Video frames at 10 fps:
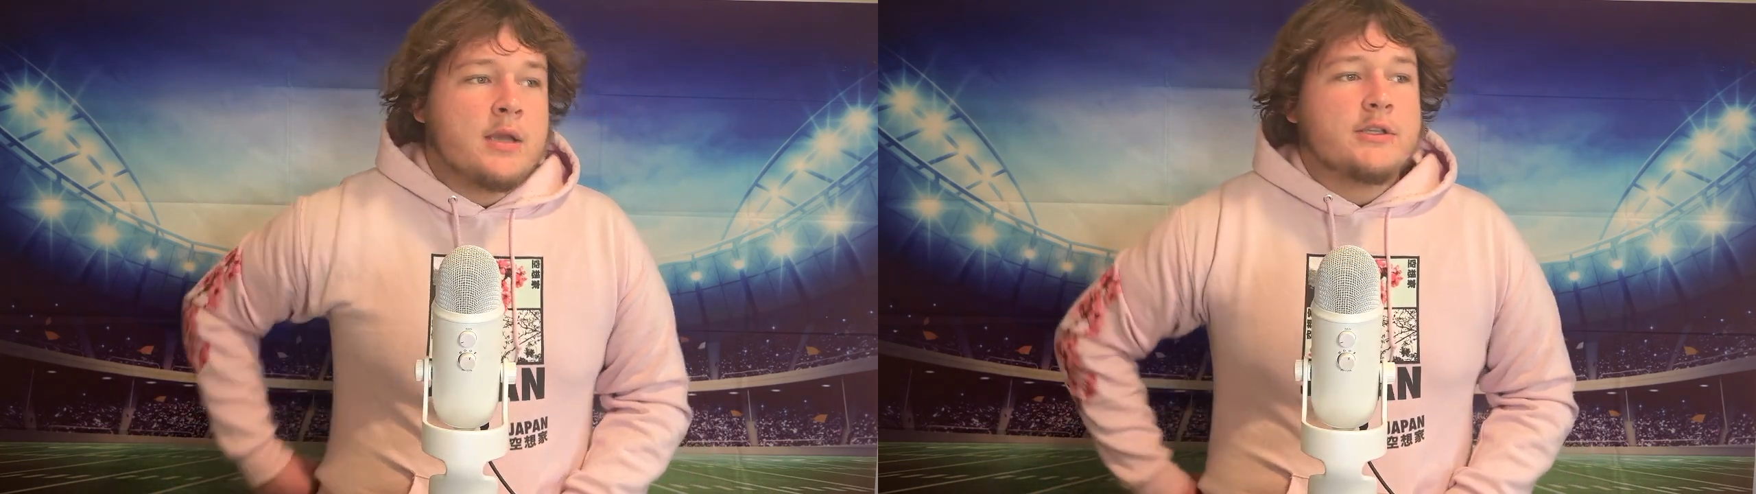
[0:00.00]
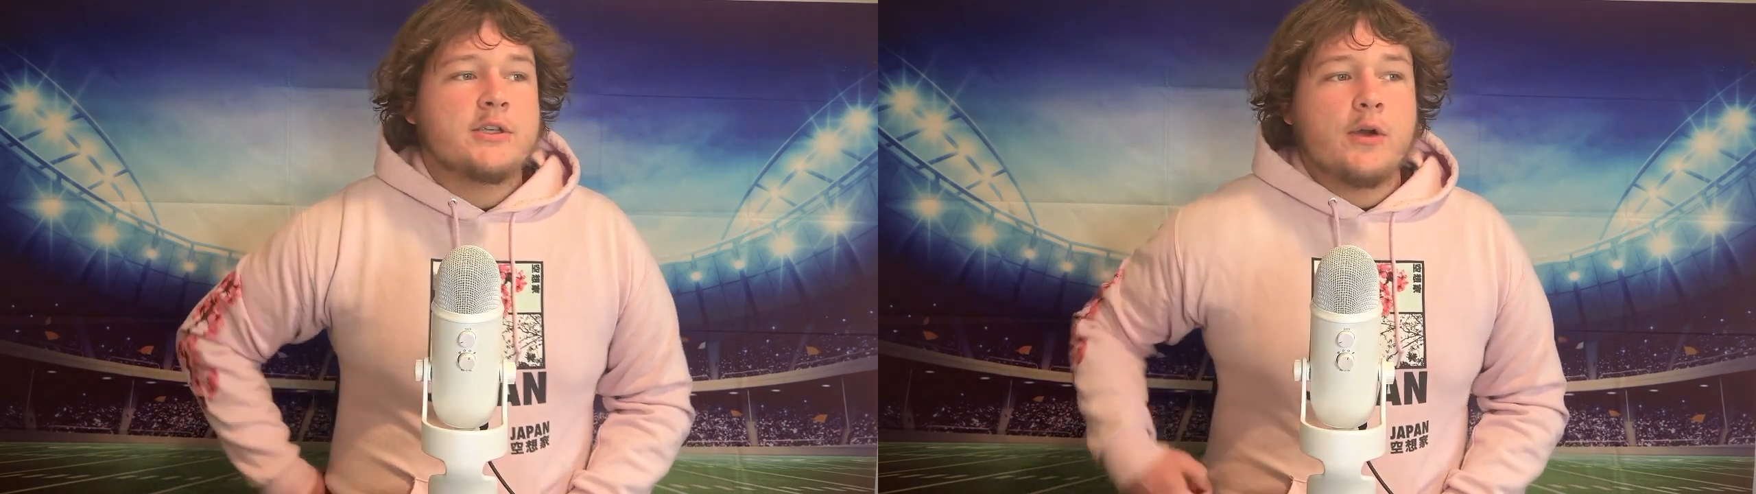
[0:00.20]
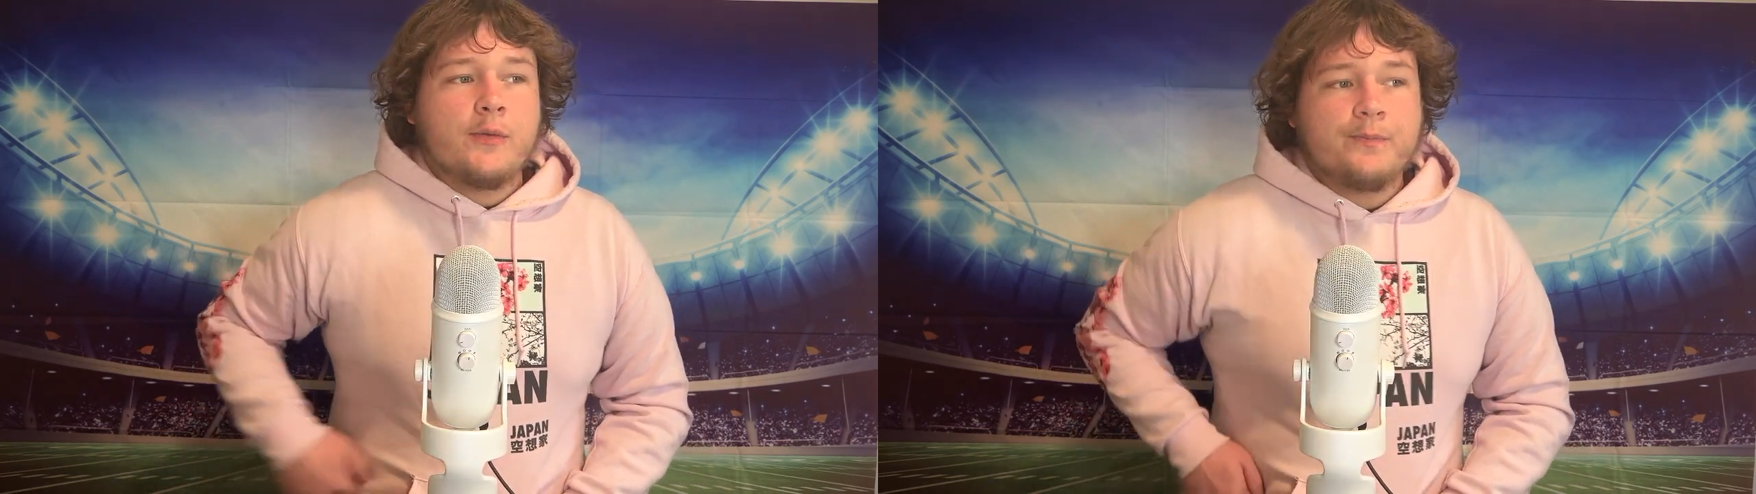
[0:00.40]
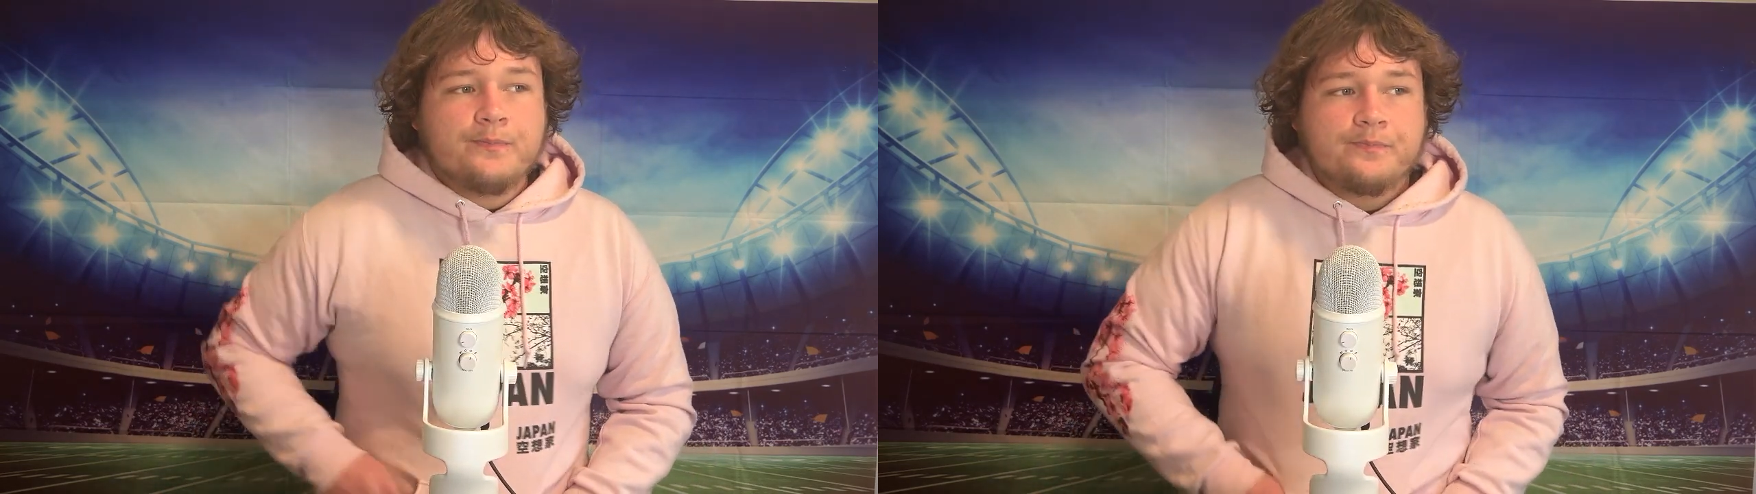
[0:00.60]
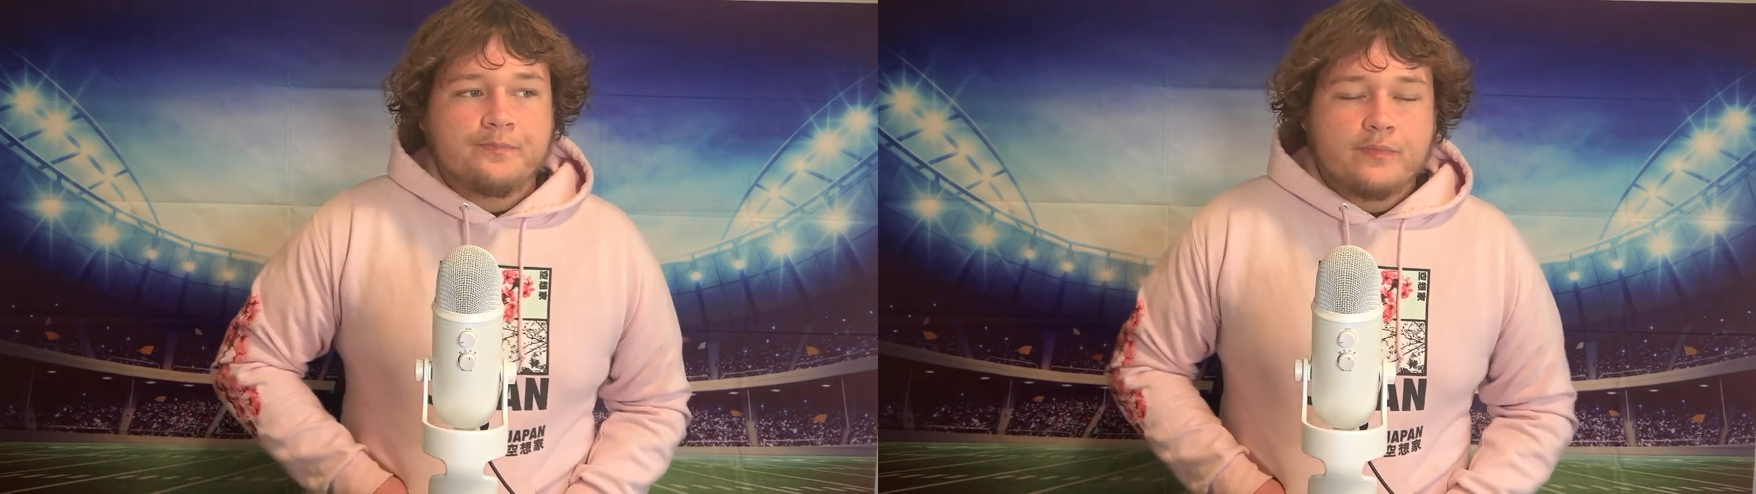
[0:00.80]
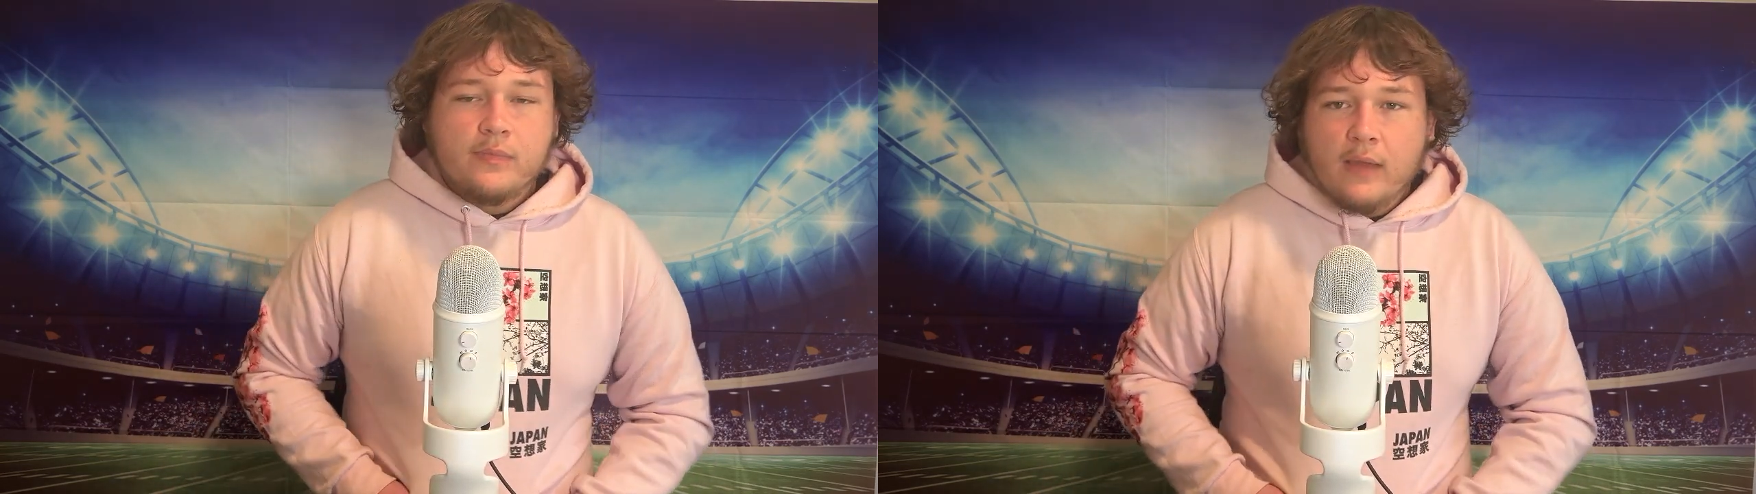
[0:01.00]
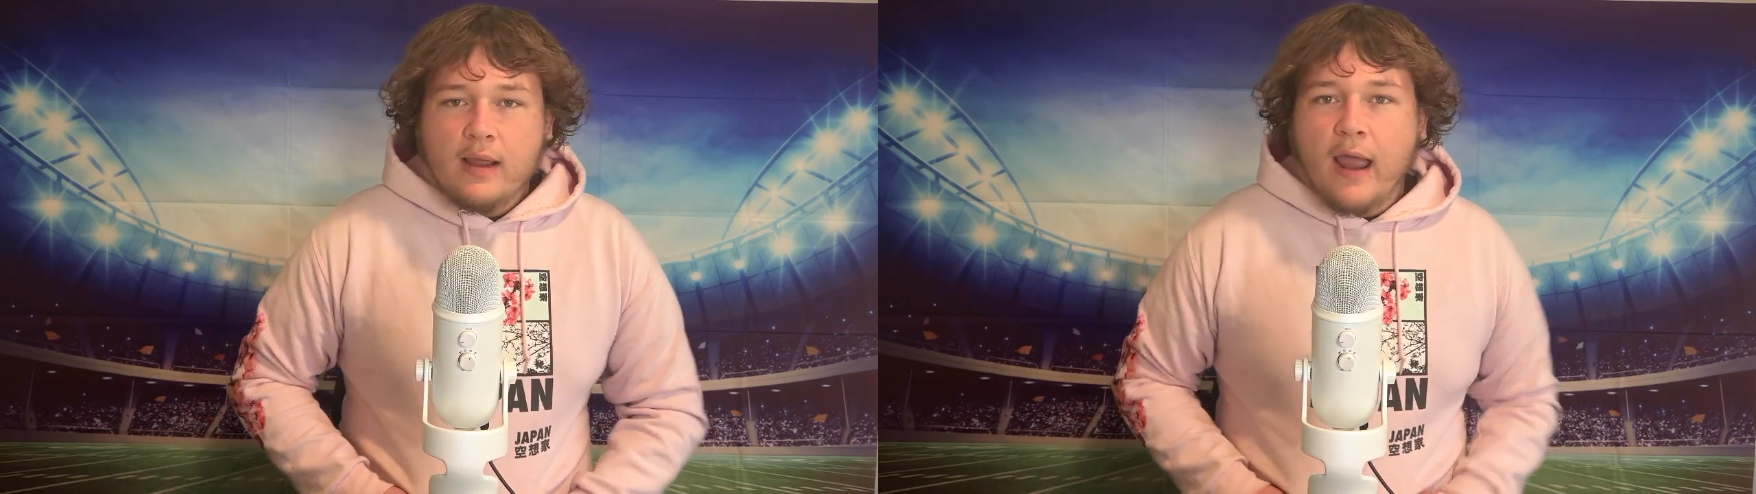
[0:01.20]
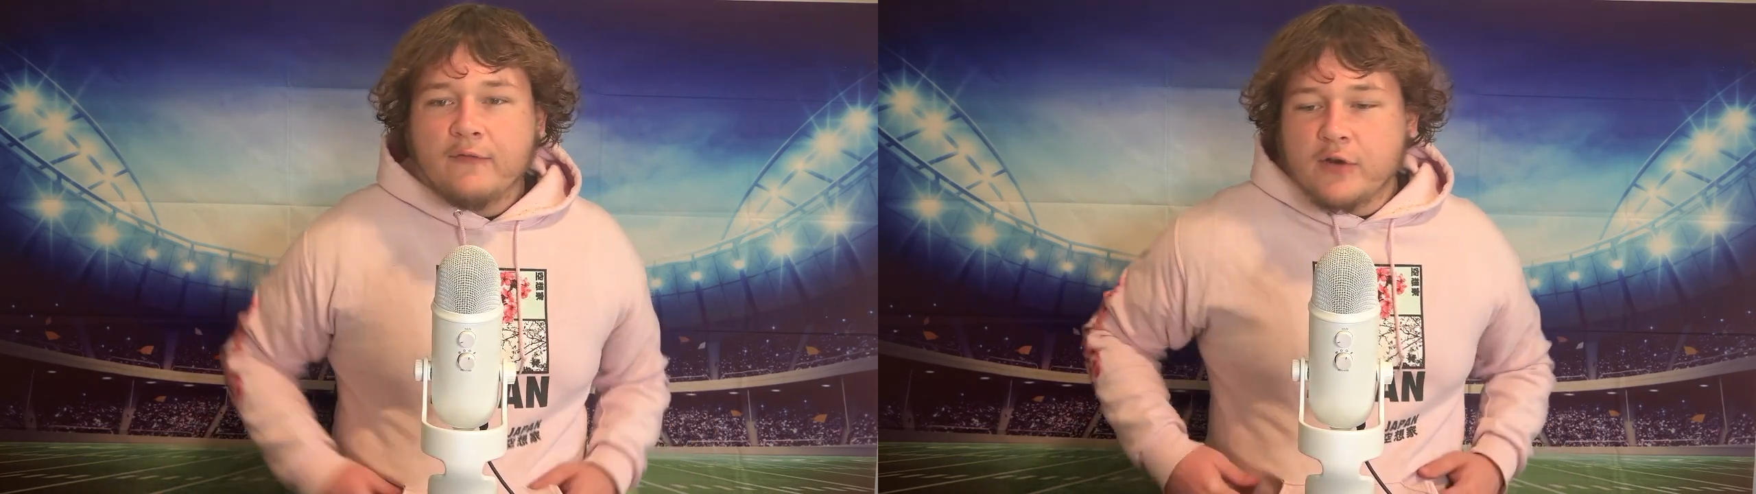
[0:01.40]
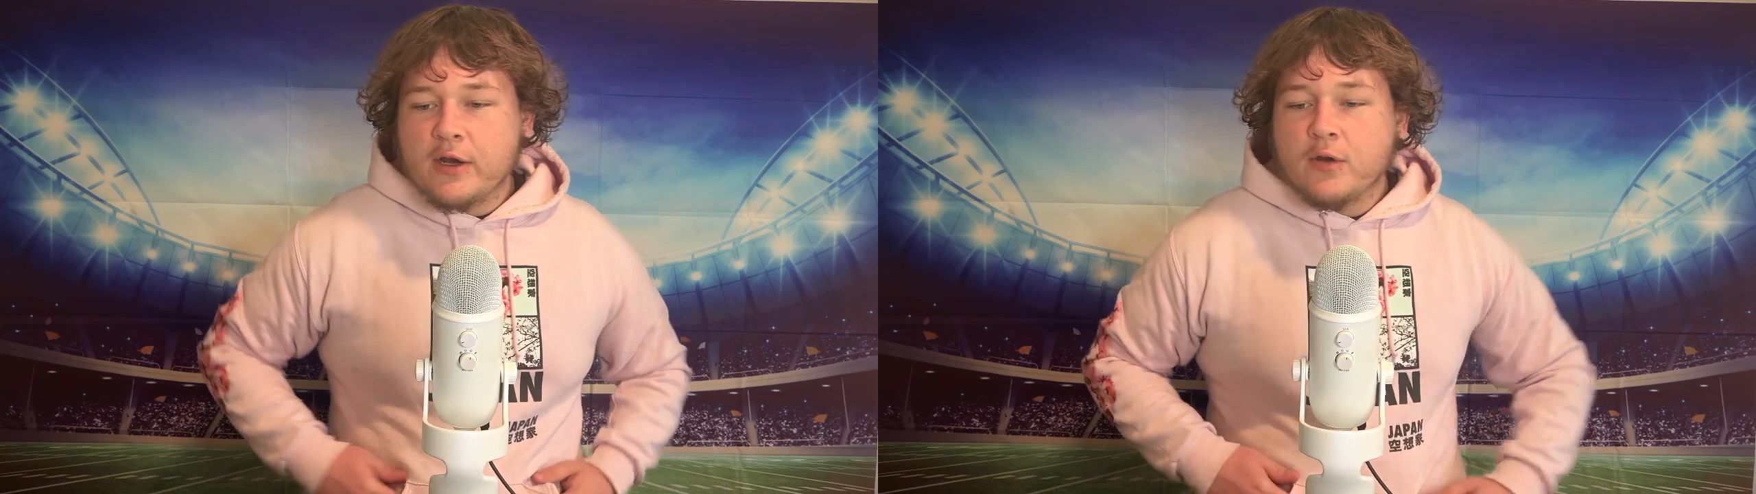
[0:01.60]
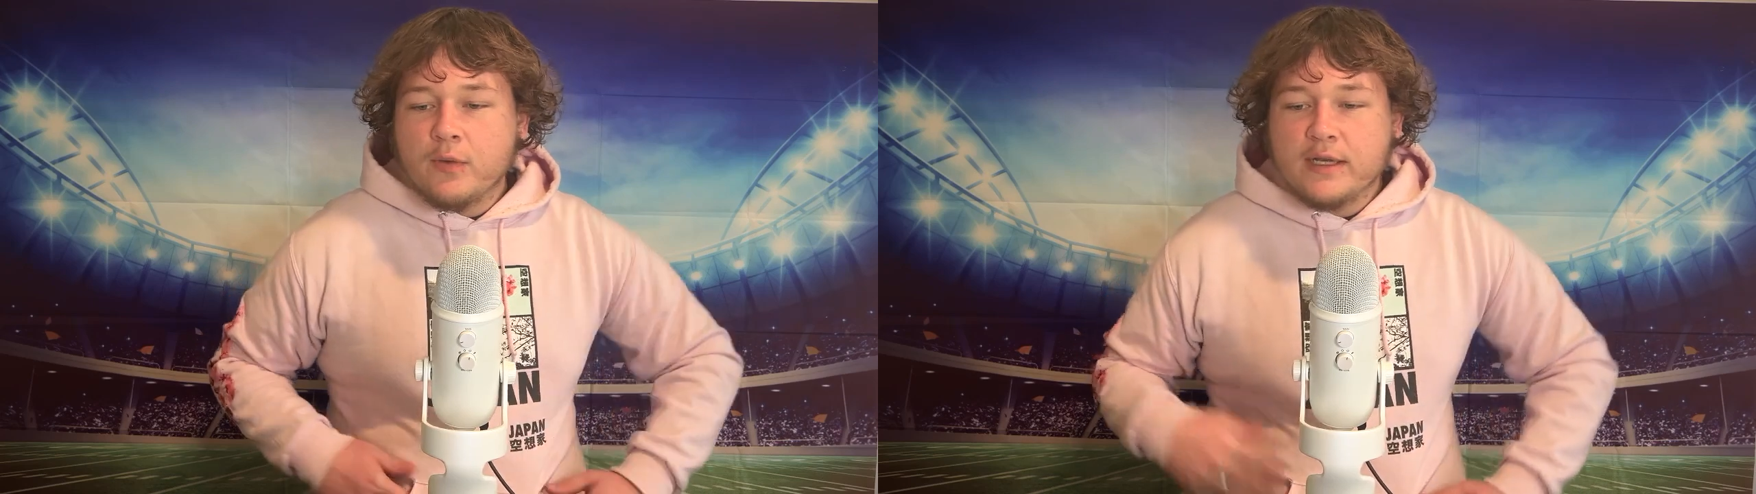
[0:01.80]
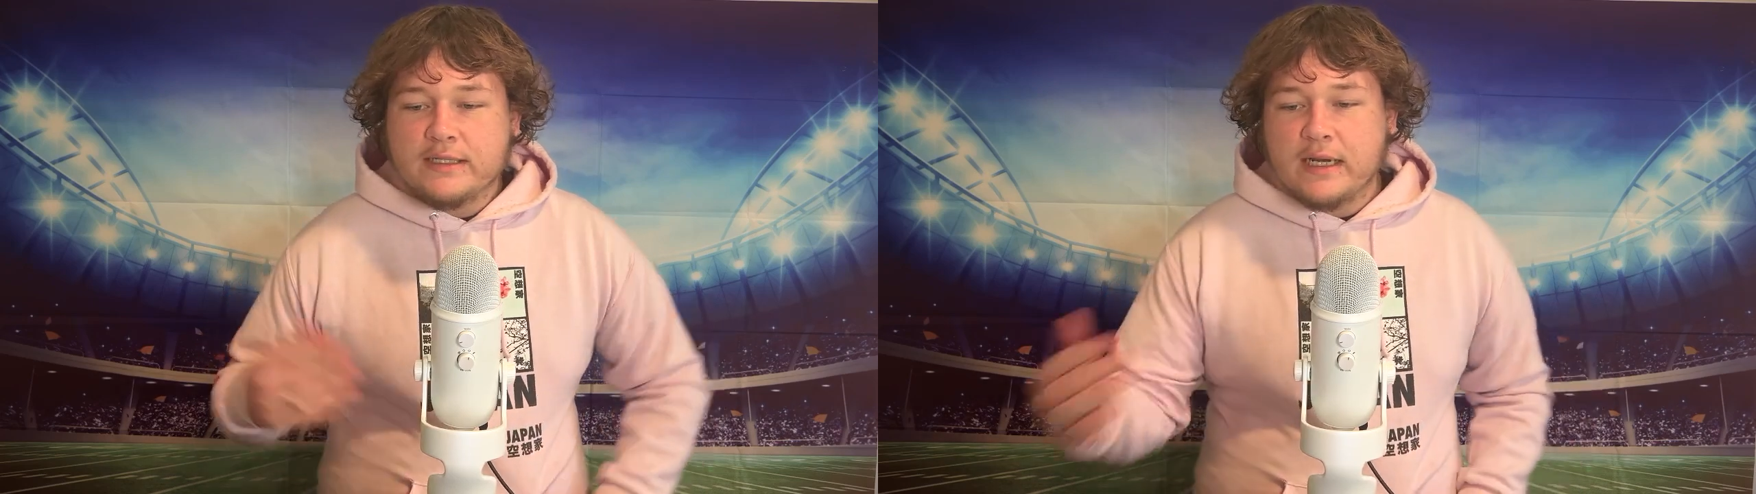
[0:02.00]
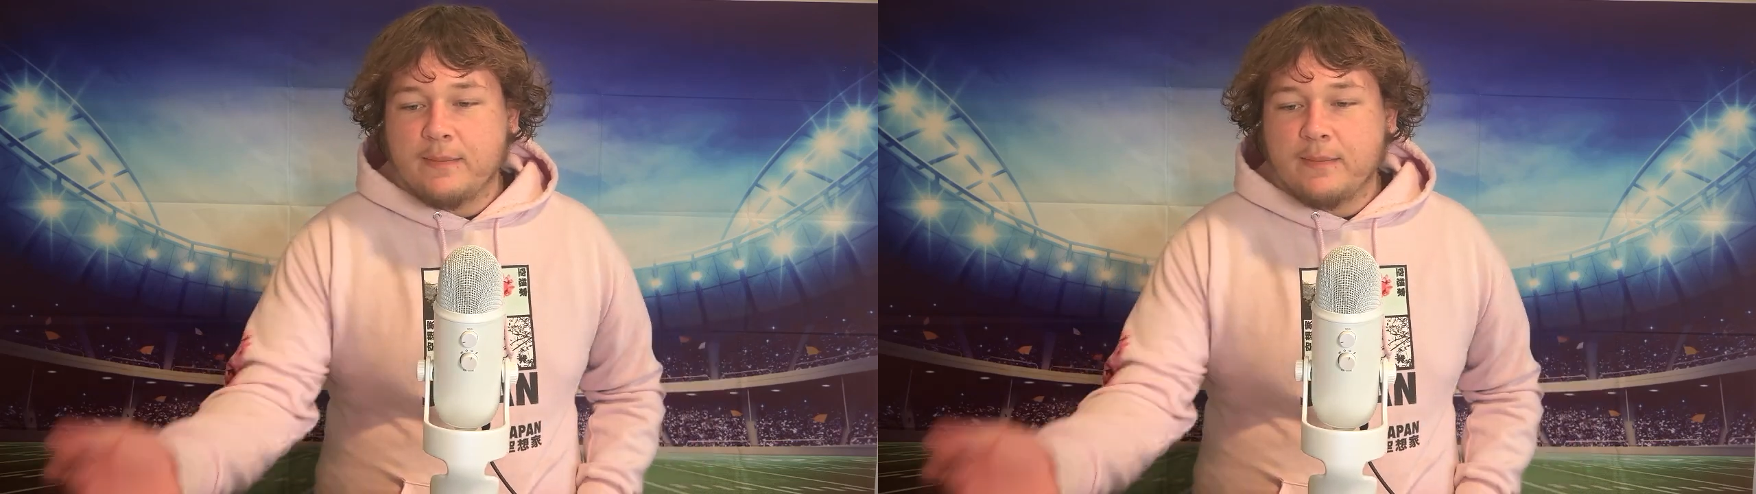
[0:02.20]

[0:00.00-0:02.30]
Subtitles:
So After hearing what I said